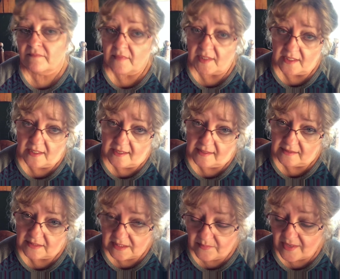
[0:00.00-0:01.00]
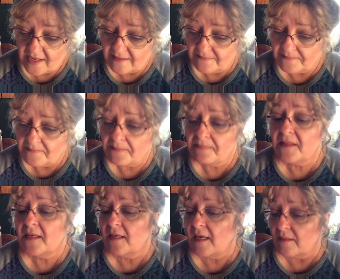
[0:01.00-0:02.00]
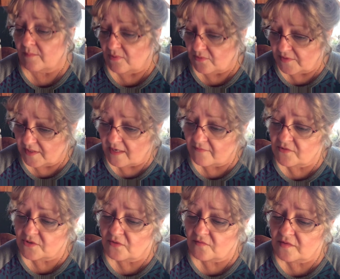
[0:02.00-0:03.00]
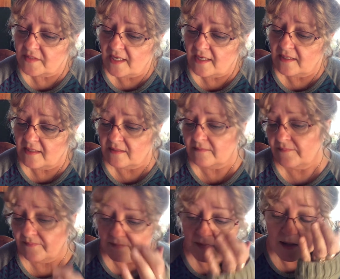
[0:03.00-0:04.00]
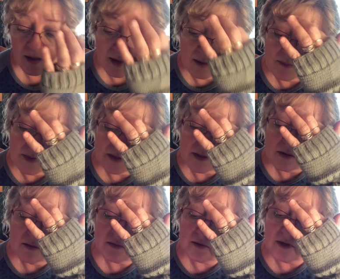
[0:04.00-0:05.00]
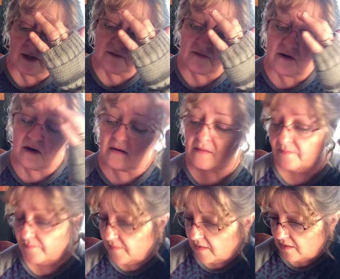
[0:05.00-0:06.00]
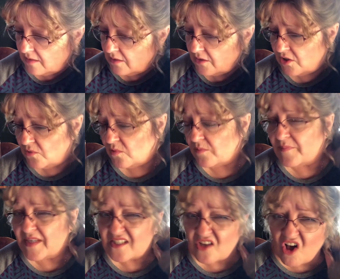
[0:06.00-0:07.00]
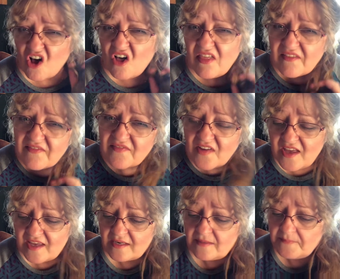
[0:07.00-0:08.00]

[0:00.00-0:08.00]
He got into bed and pulled the covers over his head again. But Toad, cried Frog, you will miss all the fun.